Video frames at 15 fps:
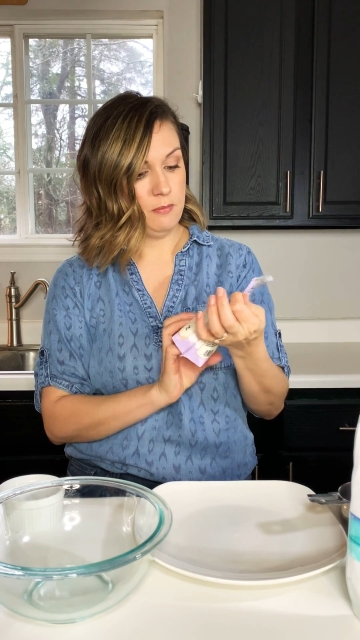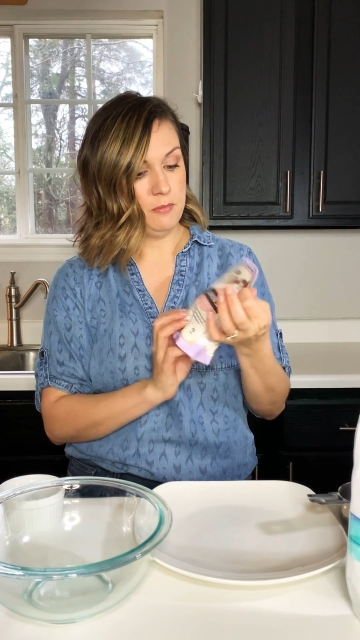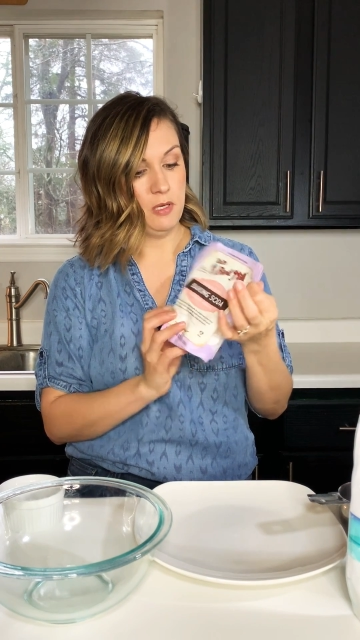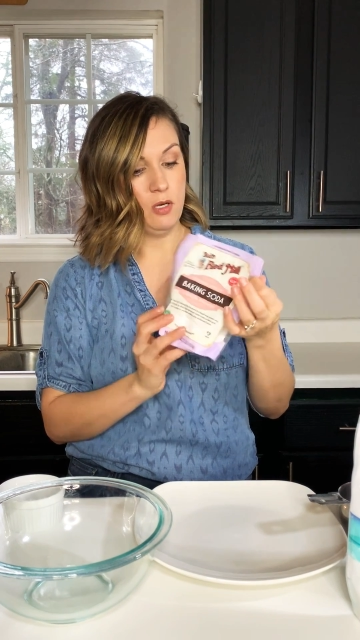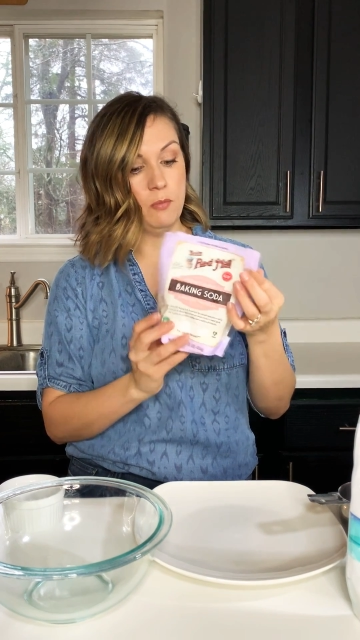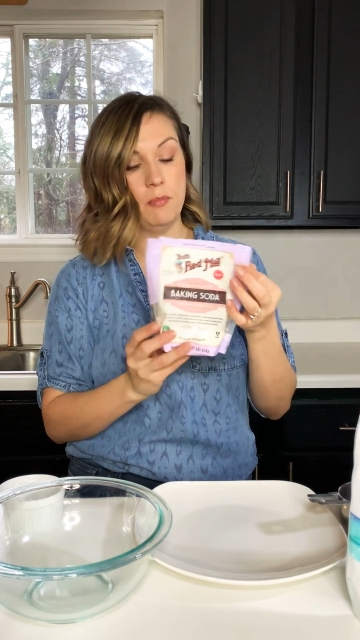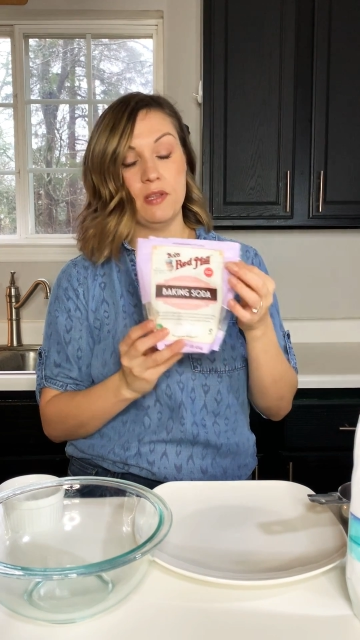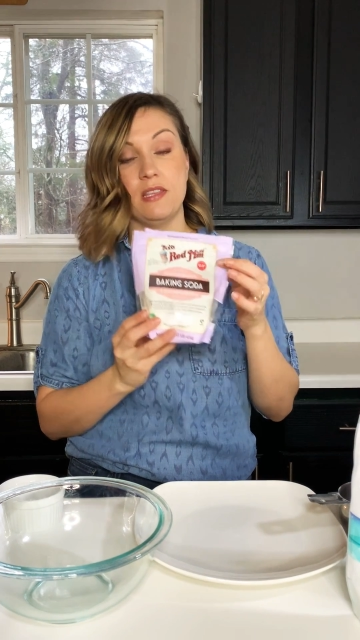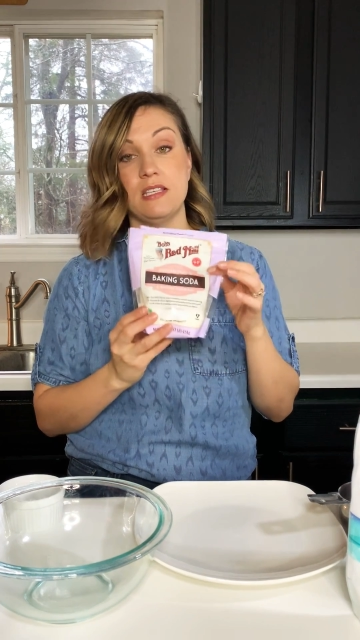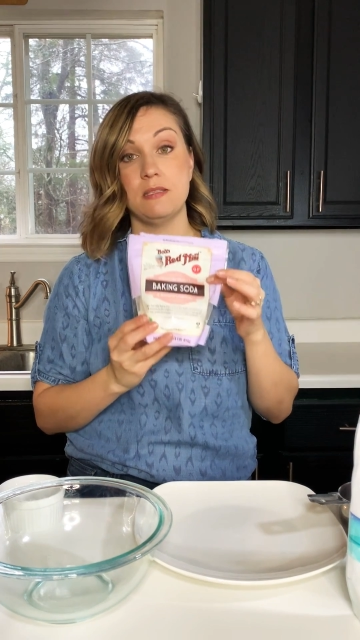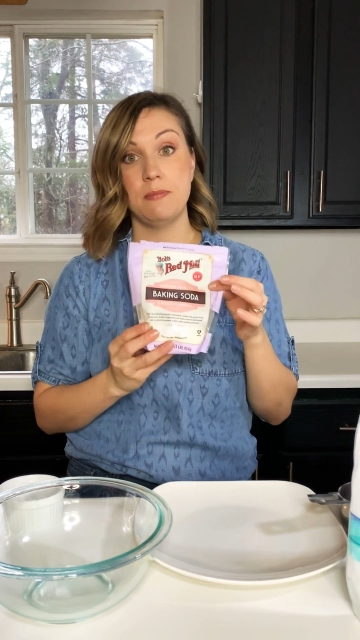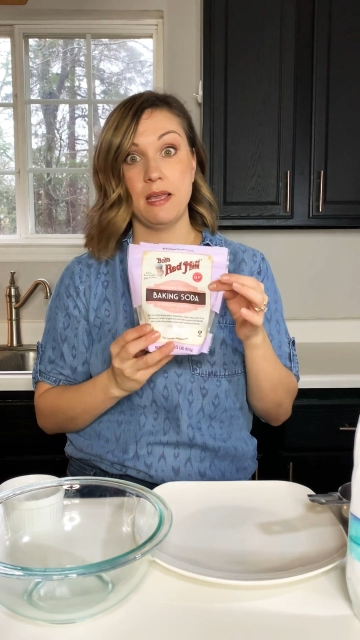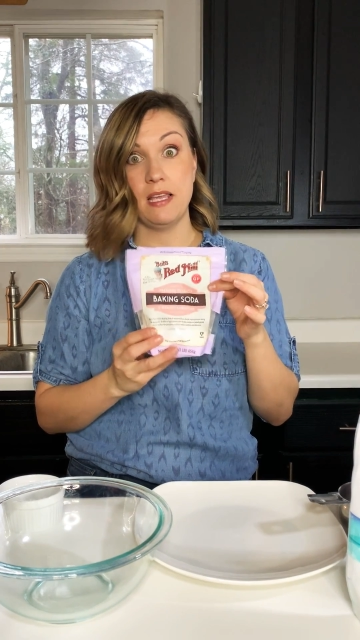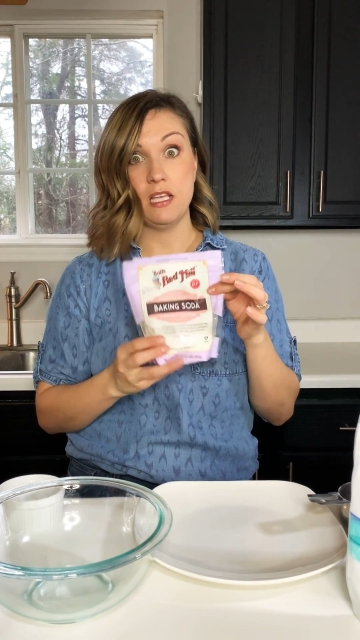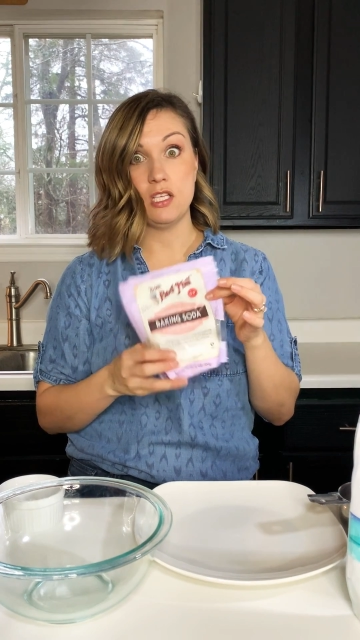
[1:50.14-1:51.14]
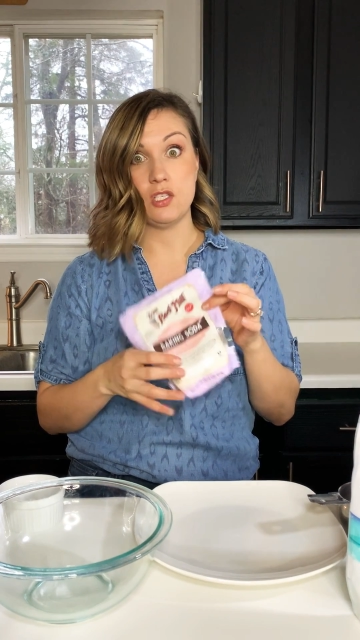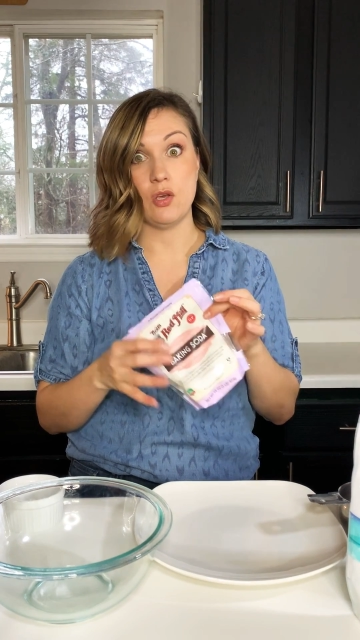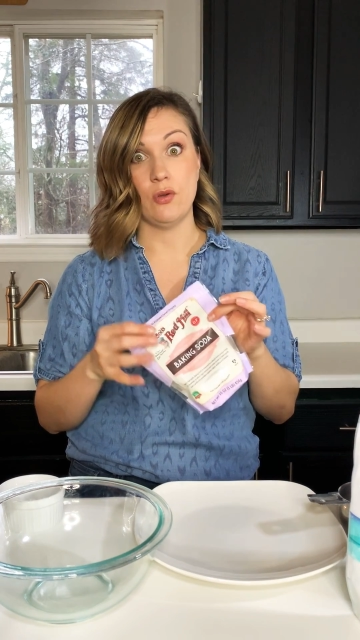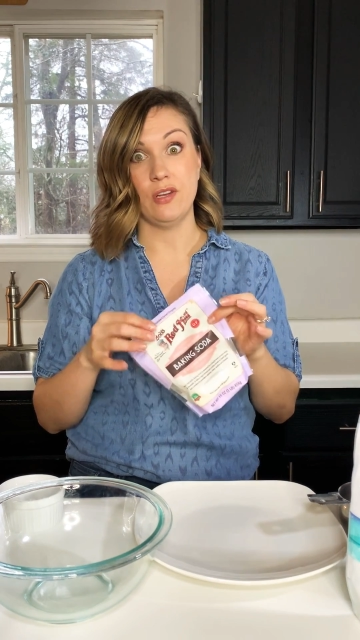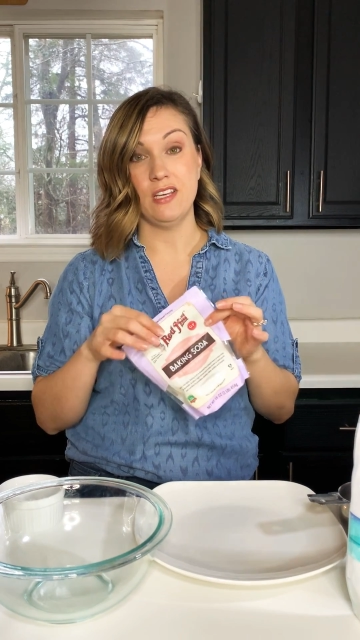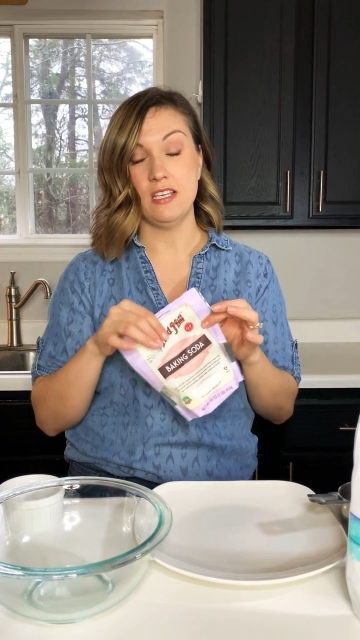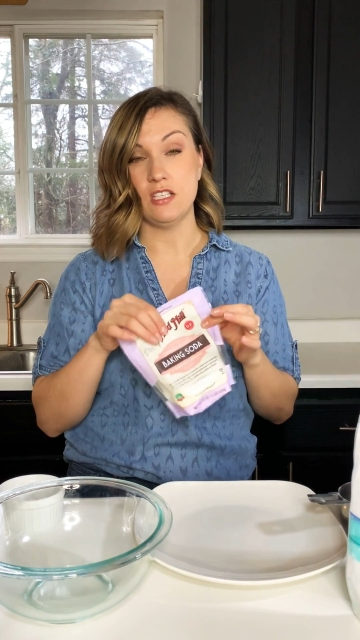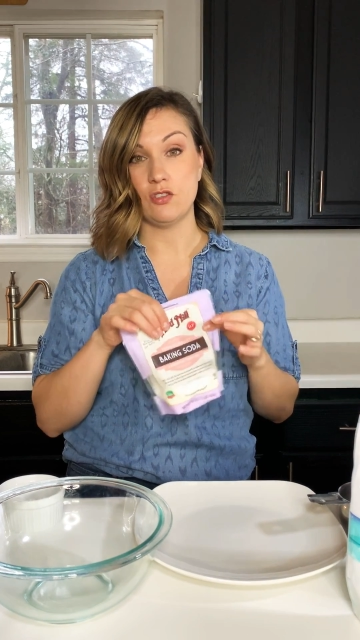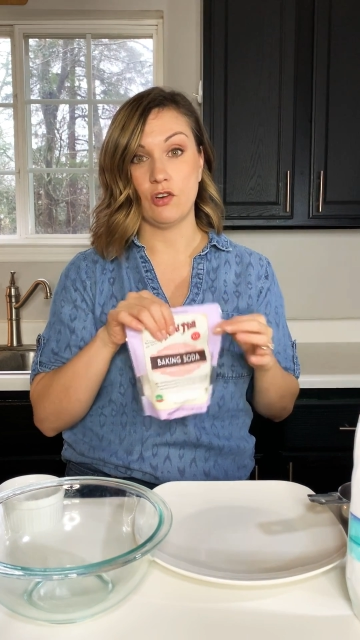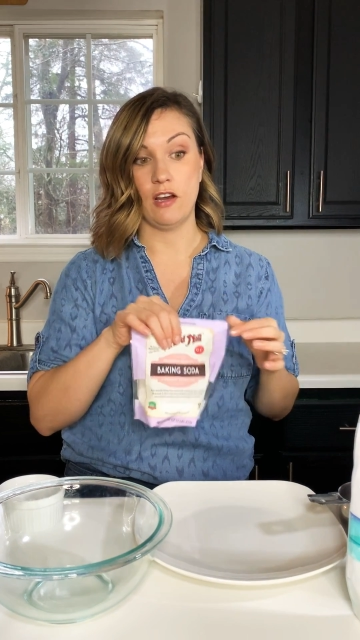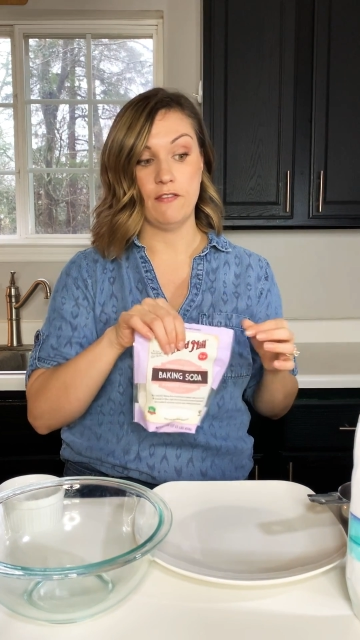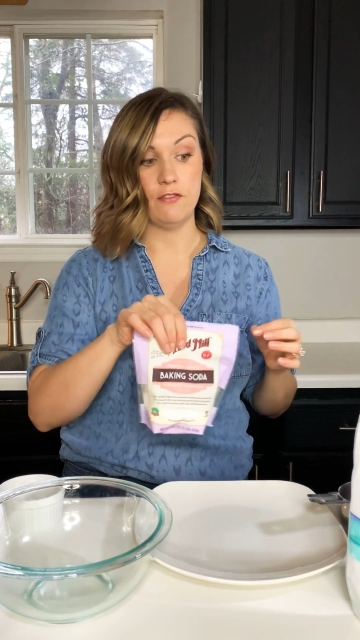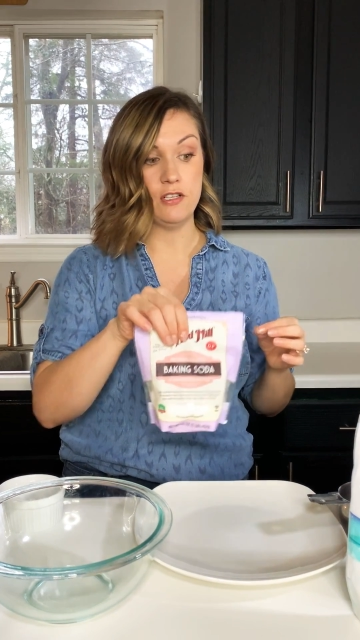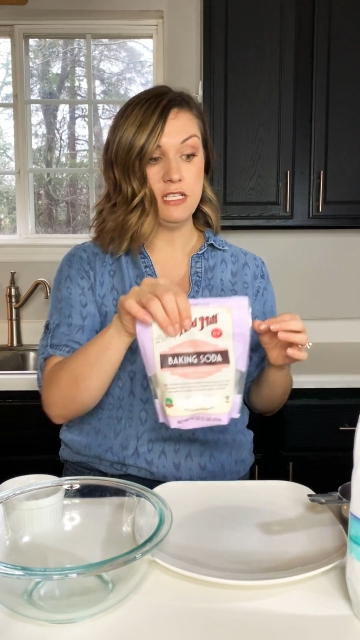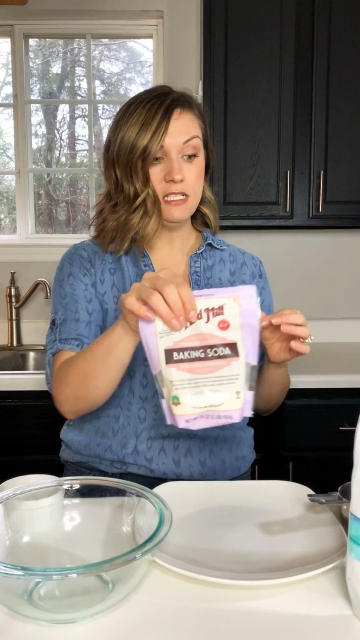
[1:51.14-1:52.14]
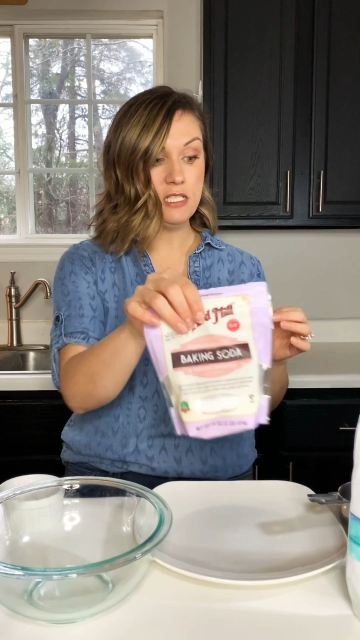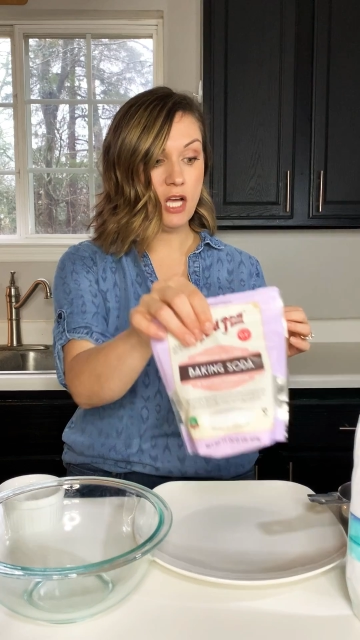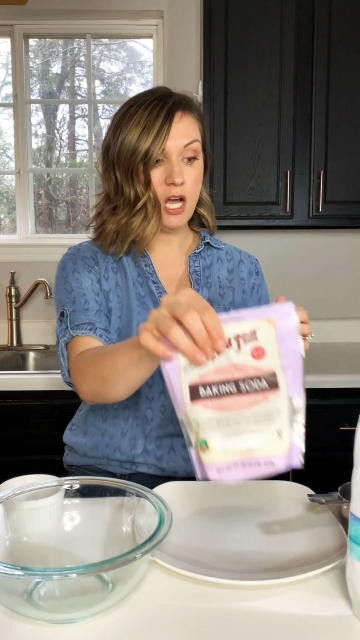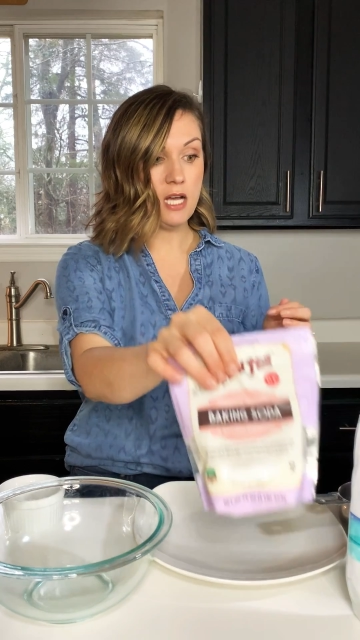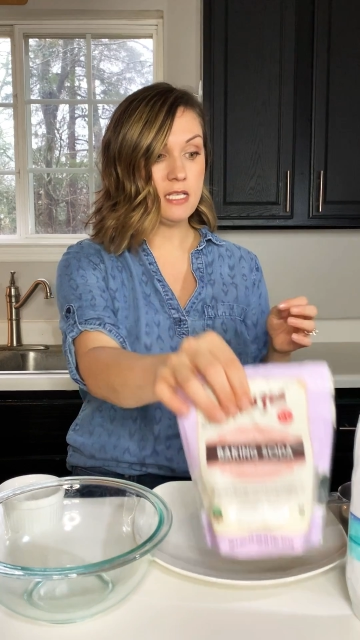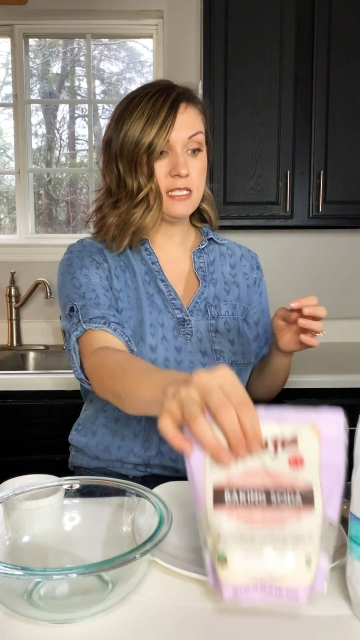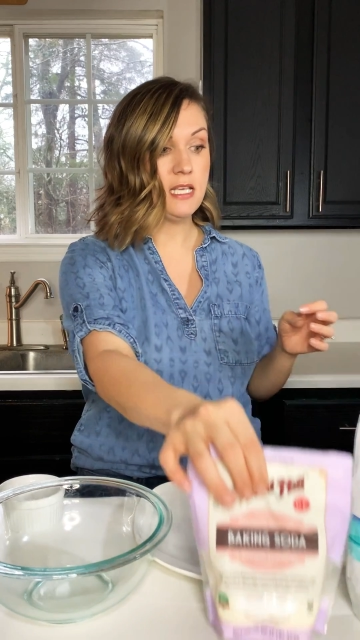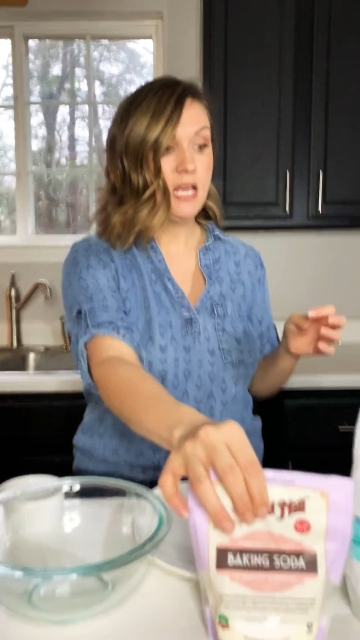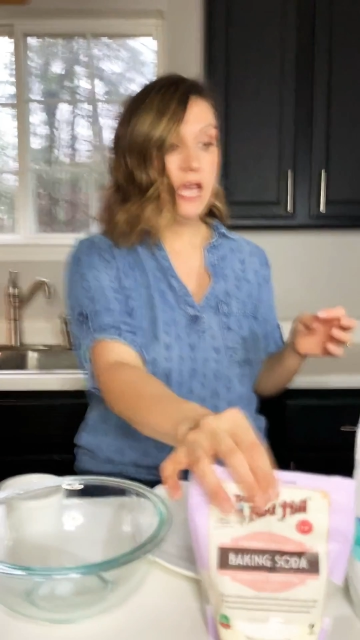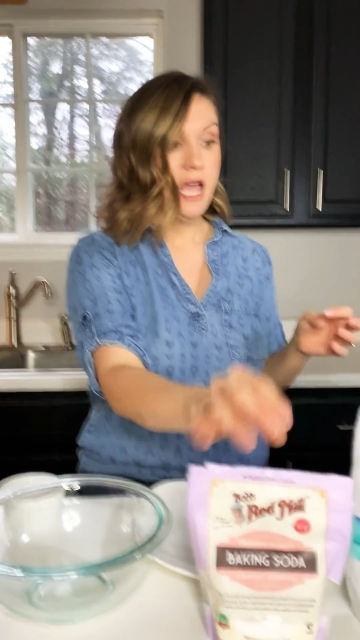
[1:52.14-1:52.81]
Mill. But this baking soda is great for detox.